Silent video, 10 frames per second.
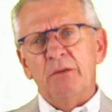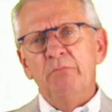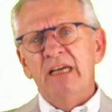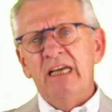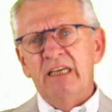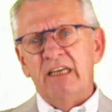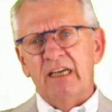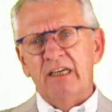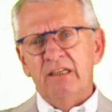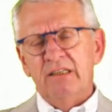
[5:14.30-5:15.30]

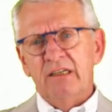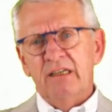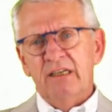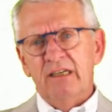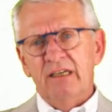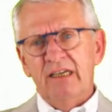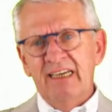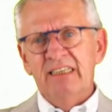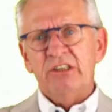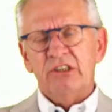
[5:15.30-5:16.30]
meaning
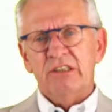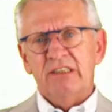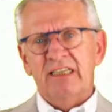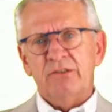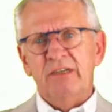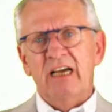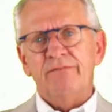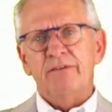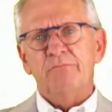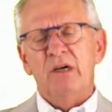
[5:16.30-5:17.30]
is that we
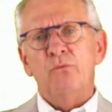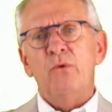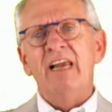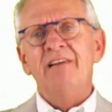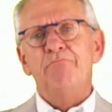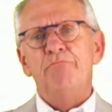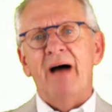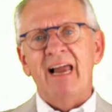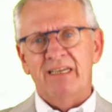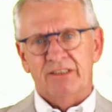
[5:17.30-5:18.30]
have a
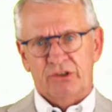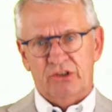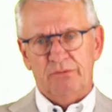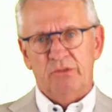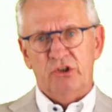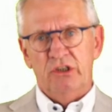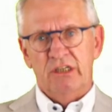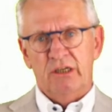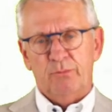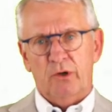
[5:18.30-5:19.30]
well-balanced
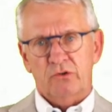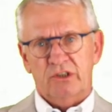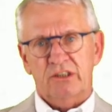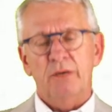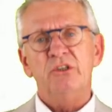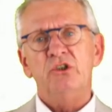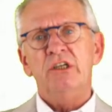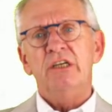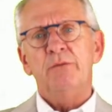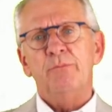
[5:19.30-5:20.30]
machining process. A
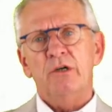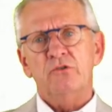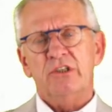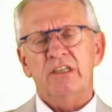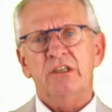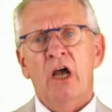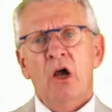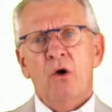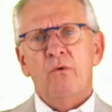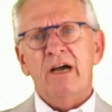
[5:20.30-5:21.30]
machining process
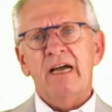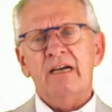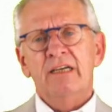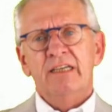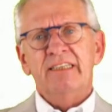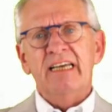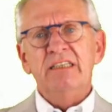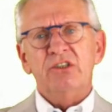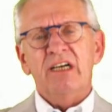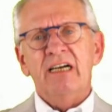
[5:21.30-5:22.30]
where
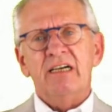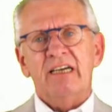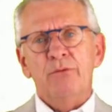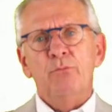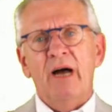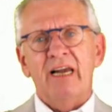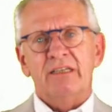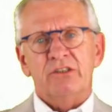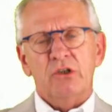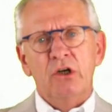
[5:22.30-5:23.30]
things are in
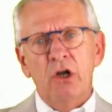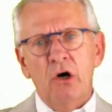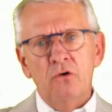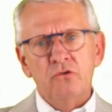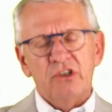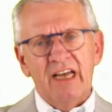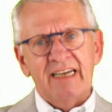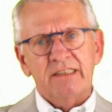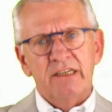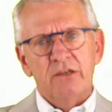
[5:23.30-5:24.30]
balance. The loads
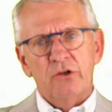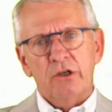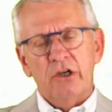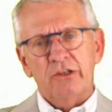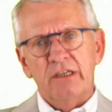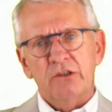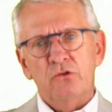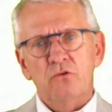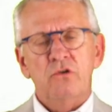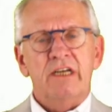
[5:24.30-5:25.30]
acting on a cutting
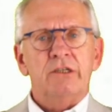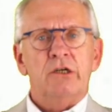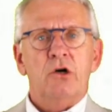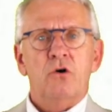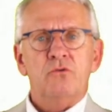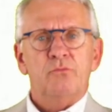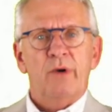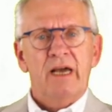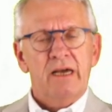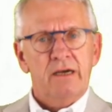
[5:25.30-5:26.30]
tool and the
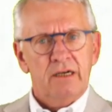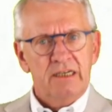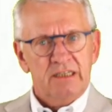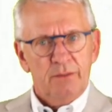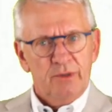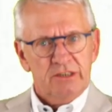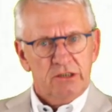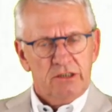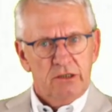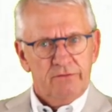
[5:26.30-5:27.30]
load-bearing
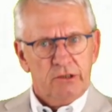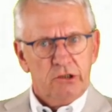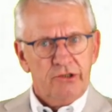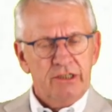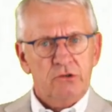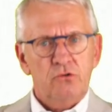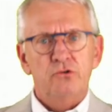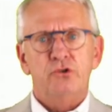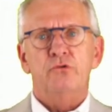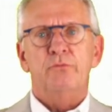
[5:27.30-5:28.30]
capacity of a cutting
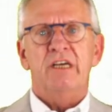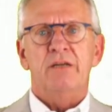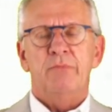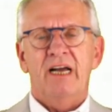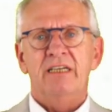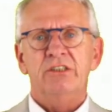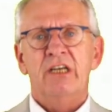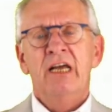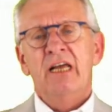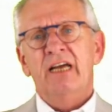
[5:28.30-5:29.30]
tool should be in
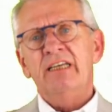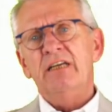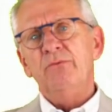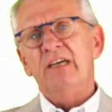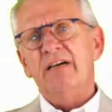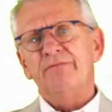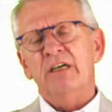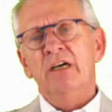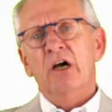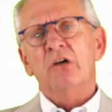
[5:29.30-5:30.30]
balance. And then we have
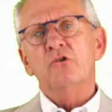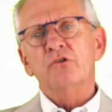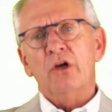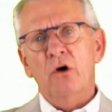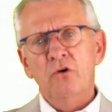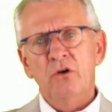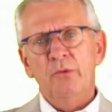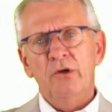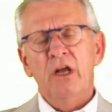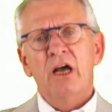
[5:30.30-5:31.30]
a
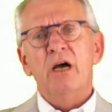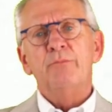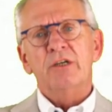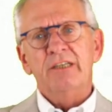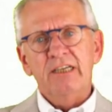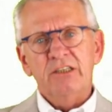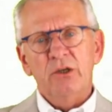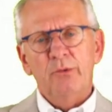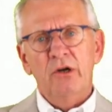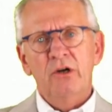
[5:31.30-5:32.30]
controllable, a
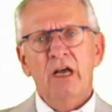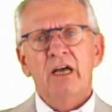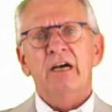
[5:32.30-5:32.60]
predictable